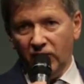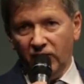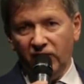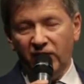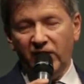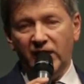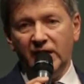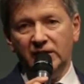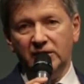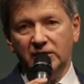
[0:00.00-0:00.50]

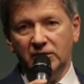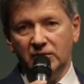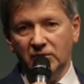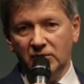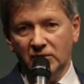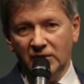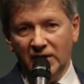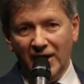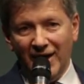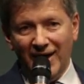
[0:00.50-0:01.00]

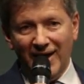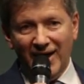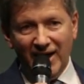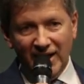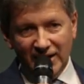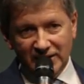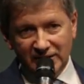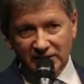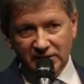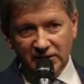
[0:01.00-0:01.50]
value
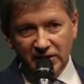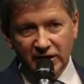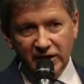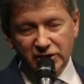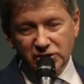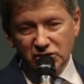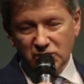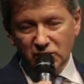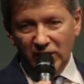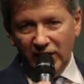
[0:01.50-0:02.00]
added
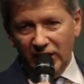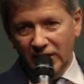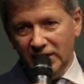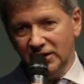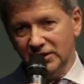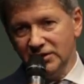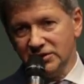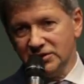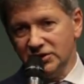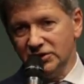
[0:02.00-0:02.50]
to
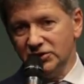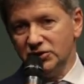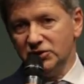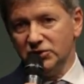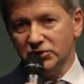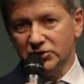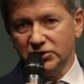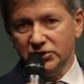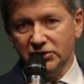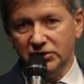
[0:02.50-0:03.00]
any
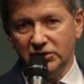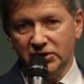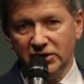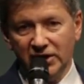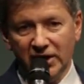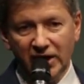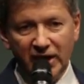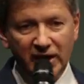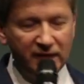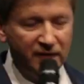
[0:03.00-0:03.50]
institution
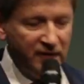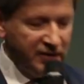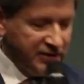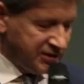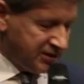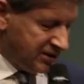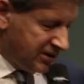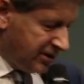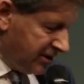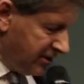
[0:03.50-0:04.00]
in
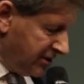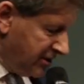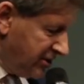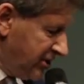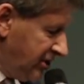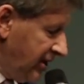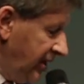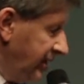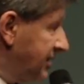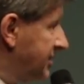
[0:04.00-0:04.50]
this
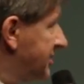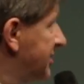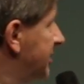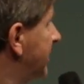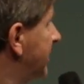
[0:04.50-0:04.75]
state.